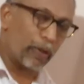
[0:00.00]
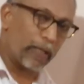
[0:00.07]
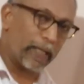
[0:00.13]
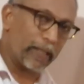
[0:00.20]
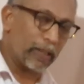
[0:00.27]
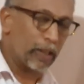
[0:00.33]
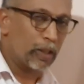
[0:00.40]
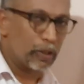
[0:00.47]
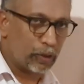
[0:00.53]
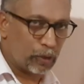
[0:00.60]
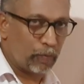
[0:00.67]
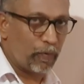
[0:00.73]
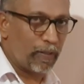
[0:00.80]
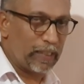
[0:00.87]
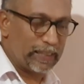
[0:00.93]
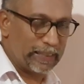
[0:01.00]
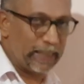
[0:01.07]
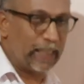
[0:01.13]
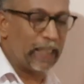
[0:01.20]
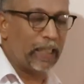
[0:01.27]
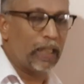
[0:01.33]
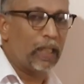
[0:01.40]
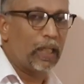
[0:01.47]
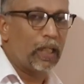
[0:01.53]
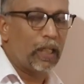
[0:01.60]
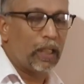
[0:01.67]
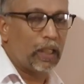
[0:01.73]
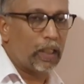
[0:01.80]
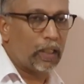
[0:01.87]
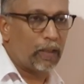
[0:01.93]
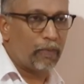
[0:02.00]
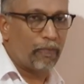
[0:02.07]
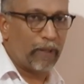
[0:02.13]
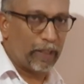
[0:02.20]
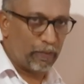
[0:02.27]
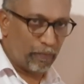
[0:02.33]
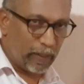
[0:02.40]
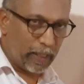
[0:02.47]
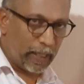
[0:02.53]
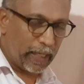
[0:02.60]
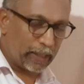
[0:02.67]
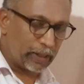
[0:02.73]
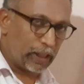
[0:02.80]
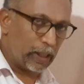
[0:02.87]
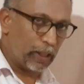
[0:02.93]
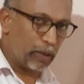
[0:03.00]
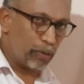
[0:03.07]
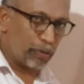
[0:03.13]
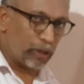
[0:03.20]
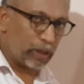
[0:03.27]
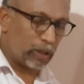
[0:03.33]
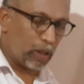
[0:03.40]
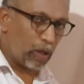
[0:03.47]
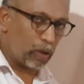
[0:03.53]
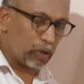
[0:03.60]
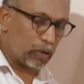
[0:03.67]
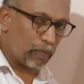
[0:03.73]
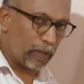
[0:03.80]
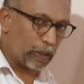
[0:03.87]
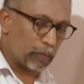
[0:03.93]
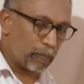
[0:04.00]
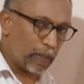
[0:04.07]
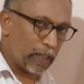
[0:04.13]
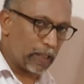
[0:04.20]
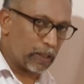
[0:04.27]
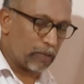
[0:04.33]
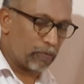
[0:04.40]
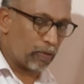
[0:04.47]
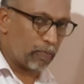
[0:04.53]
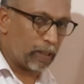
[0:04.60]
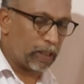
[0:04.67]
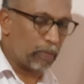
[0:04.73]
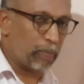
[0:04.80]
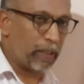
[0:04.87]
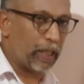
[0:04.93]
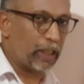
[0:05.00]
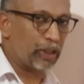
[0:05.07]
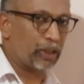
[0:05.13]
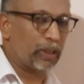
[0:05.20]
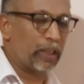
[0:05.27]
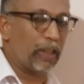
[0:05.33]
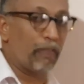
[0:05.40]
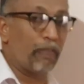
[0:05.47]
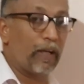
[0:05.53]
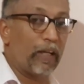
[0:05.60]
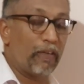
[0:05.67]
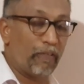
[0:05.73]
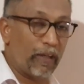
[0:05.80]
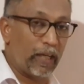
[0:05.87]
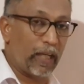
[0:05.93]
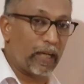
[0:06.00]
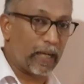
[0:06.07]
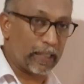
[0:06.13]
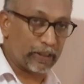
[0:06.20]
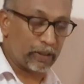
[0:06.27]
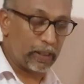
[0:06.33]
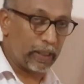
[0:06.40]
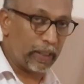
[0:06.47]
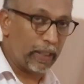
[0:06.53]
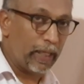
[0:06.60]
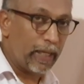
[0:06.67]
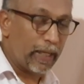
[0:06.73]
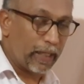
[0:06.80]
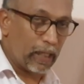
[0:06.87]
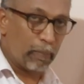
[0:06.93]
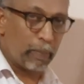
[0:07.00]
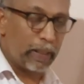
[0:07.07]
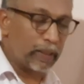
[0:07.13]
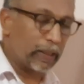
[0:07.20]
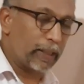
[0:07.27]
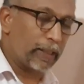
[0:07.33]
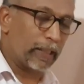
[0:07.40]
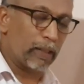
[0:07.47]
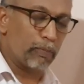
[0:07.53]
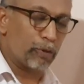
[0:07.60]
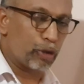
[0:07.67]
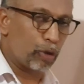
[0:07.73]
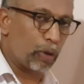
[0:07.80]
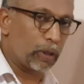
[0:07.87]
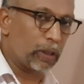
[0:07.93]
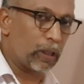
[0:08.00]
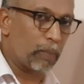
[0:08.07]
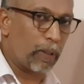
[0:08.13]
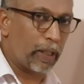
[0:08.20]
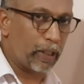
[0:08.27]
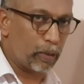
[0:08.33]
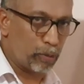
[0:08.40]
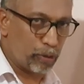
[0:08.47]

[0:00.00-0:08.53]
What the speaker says: to get. So we'll see when we are actually using the laws of exponents for multiplication and when we are actually clubbing the terms together by